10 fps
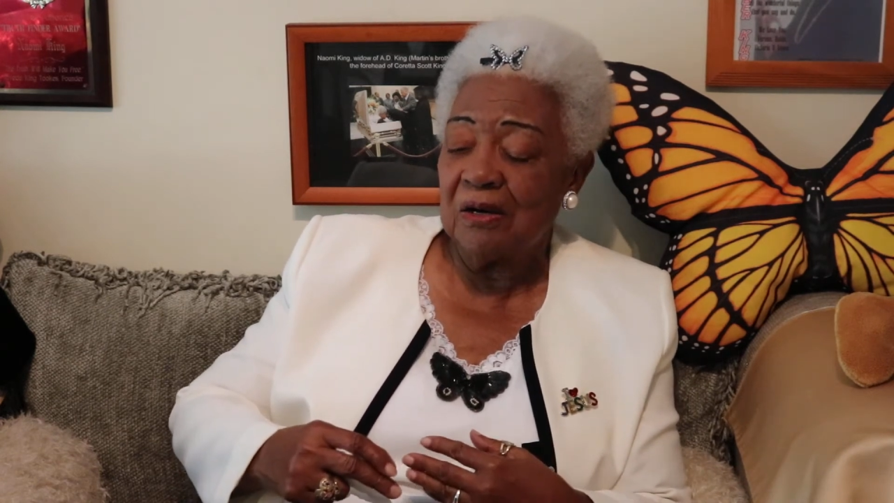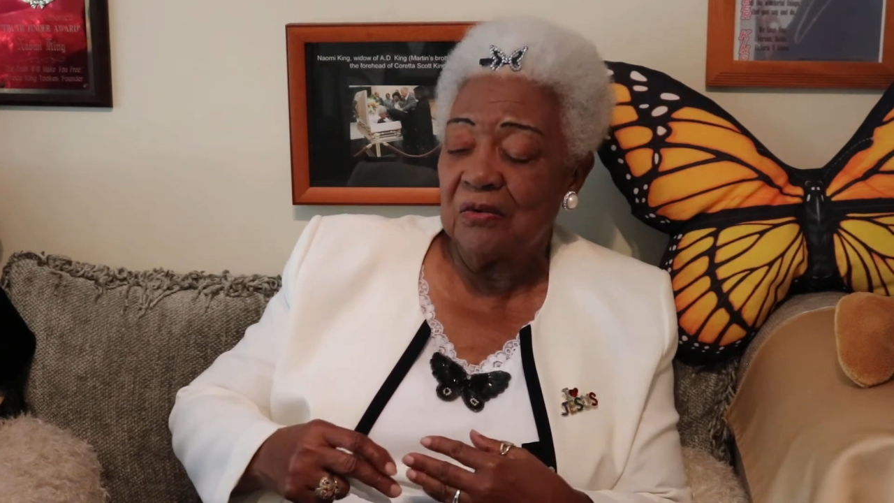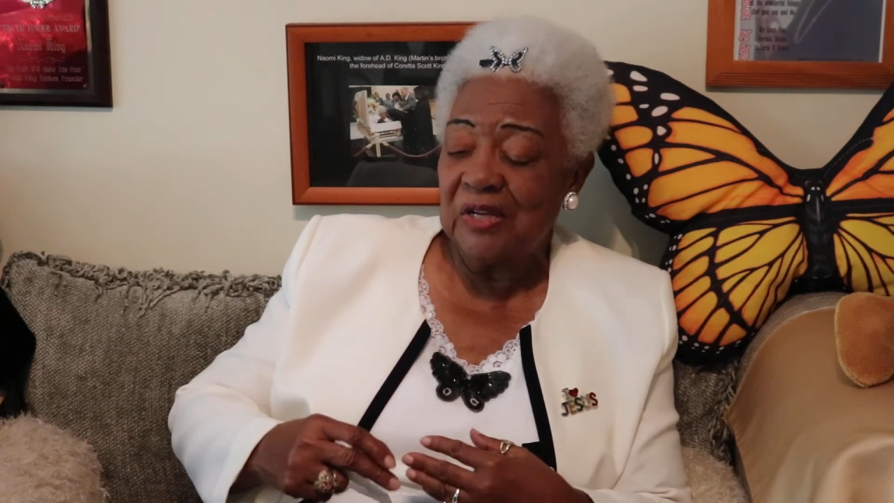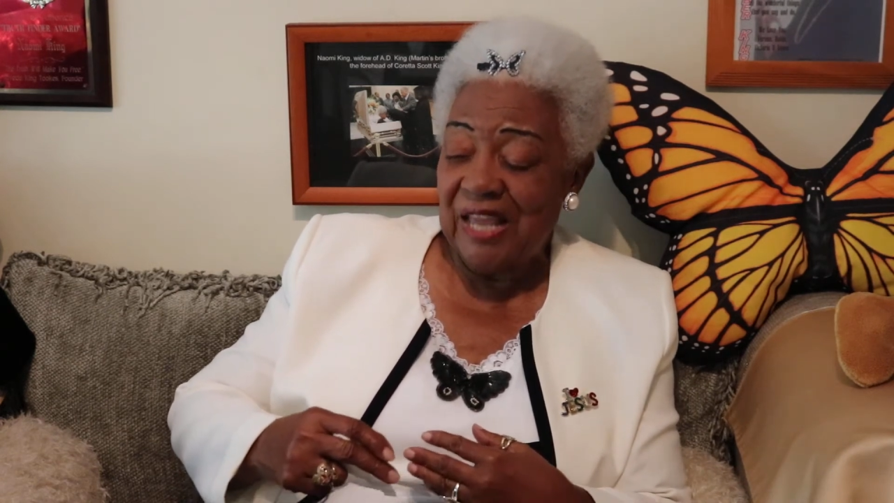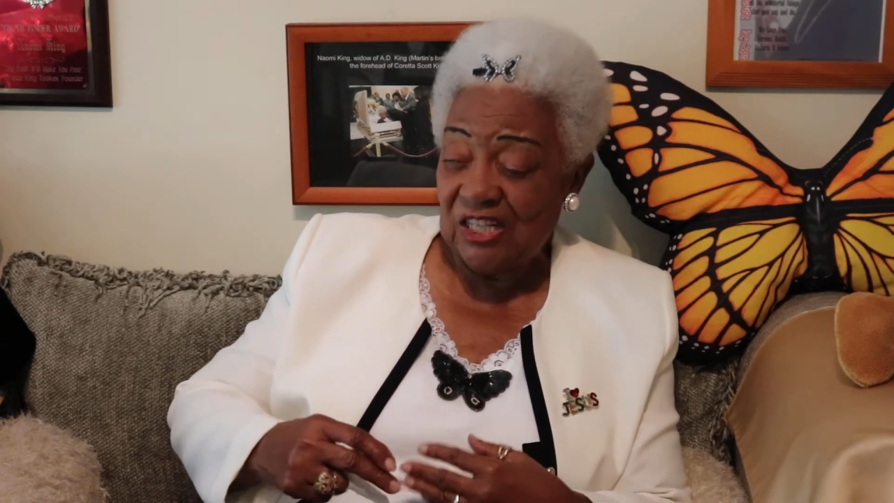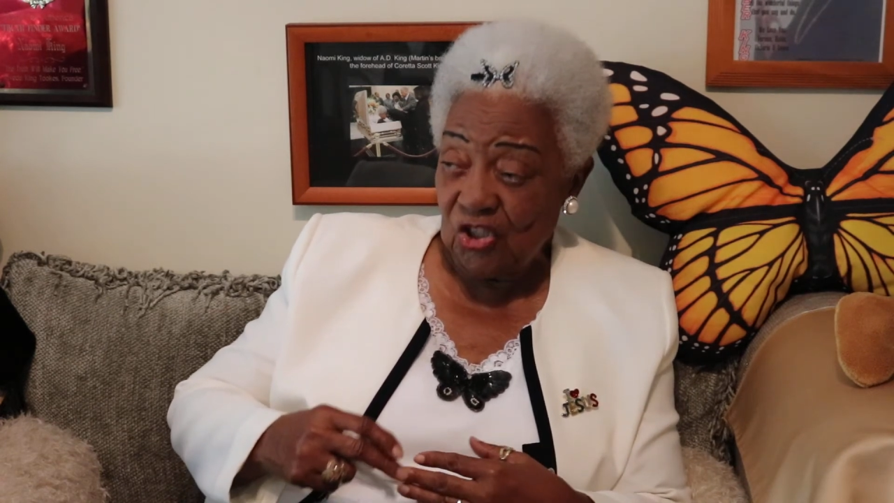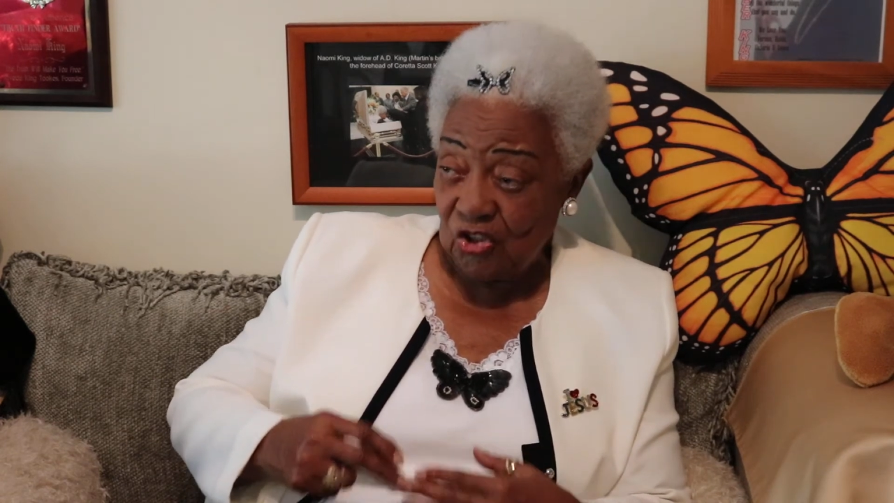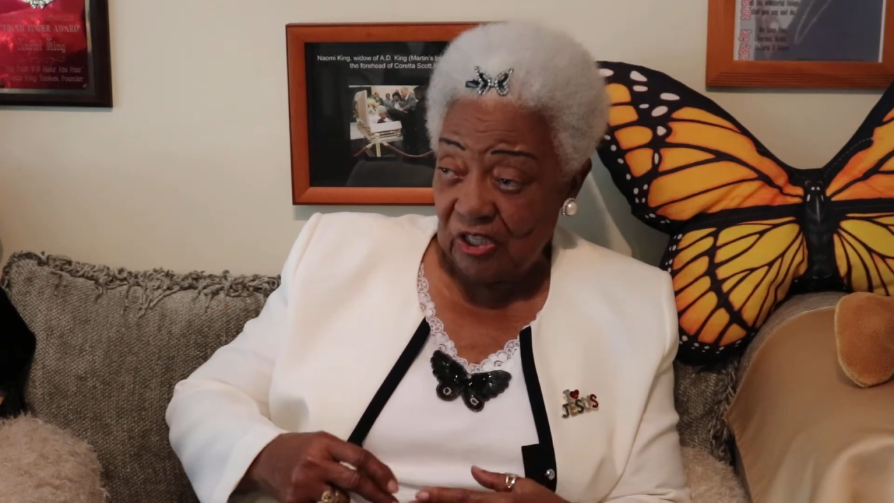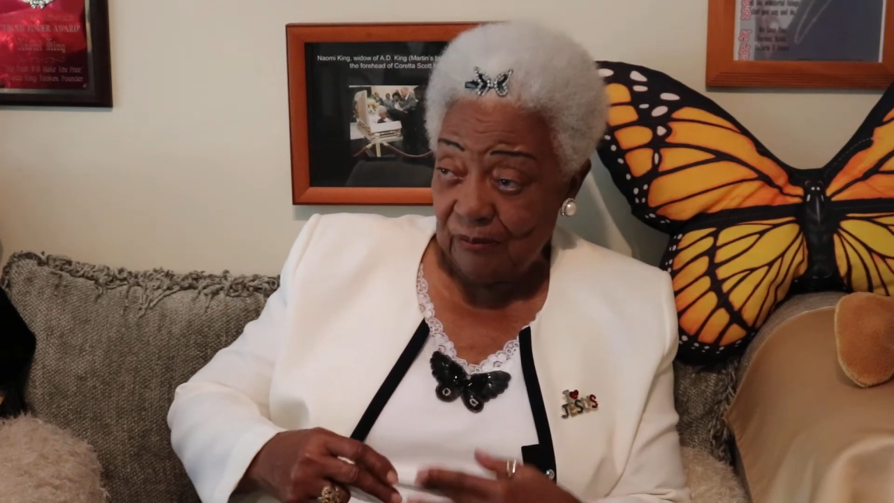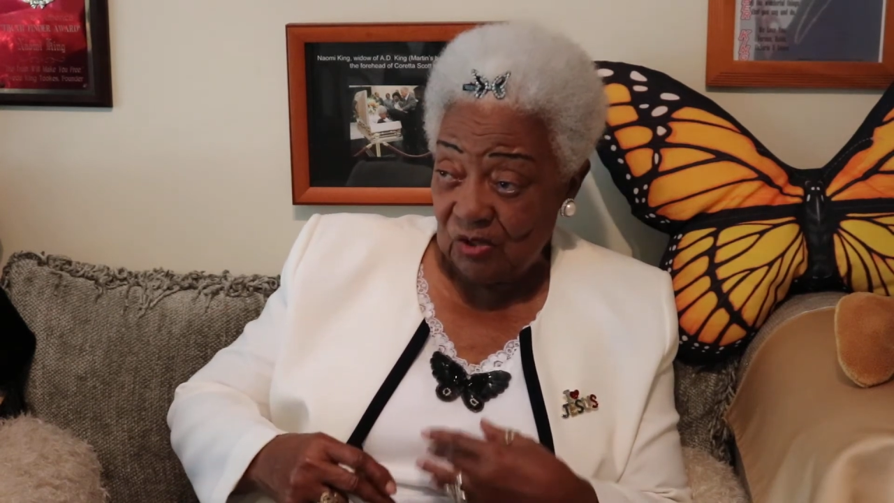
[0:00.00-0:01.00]

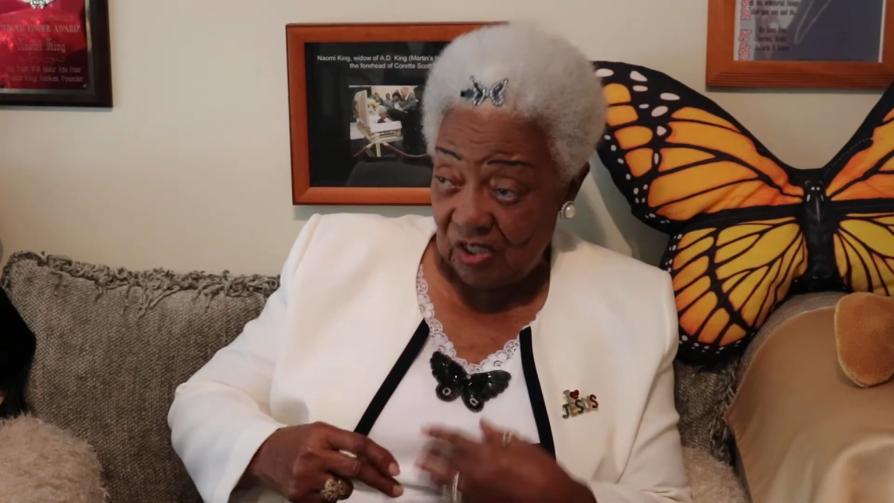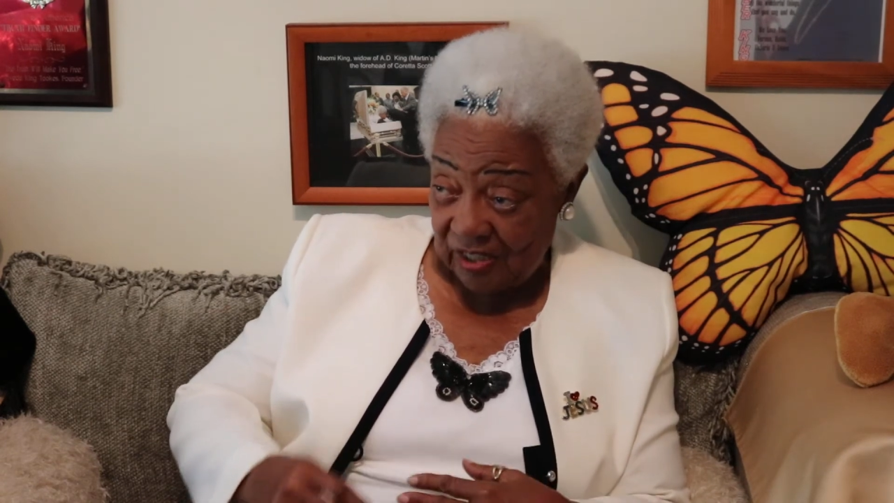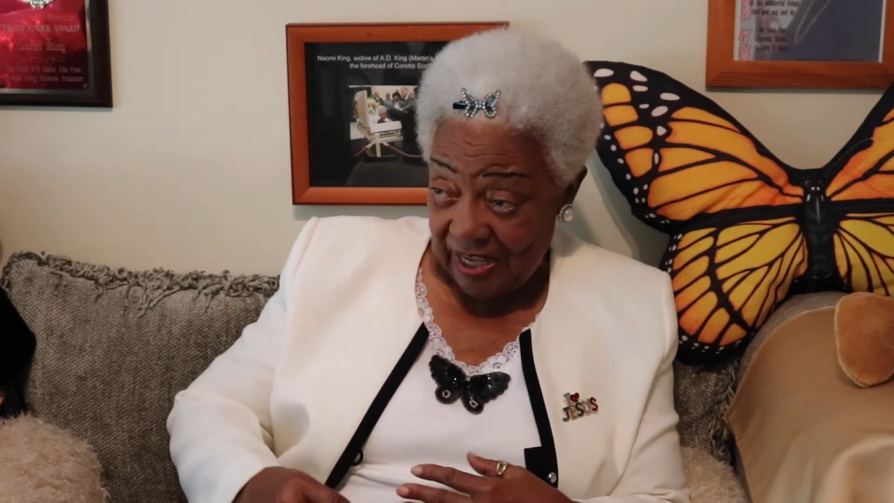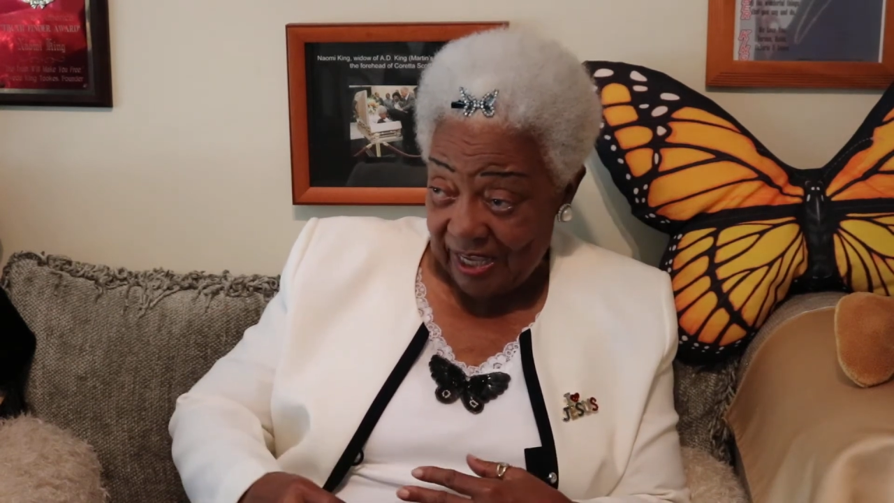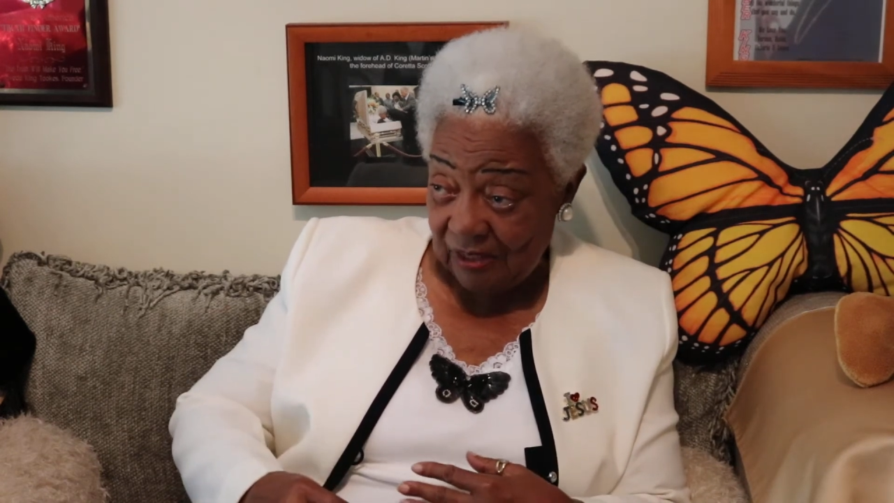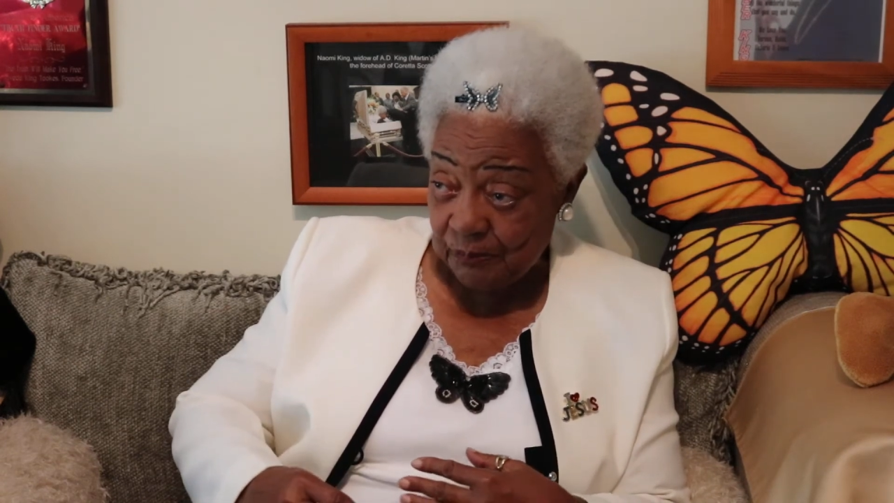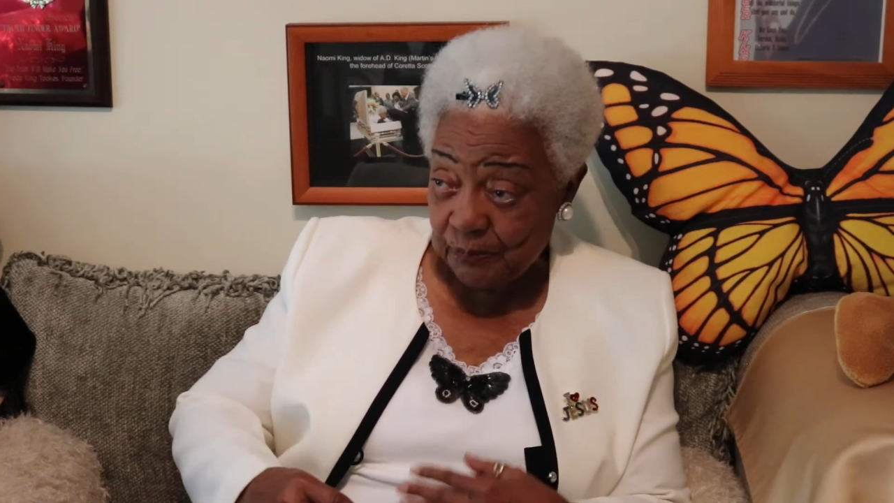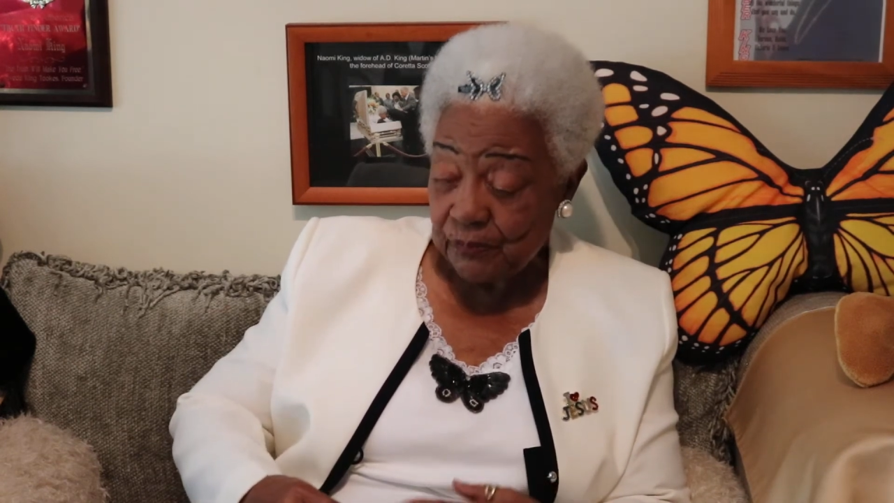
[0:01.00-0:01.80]
relationship today.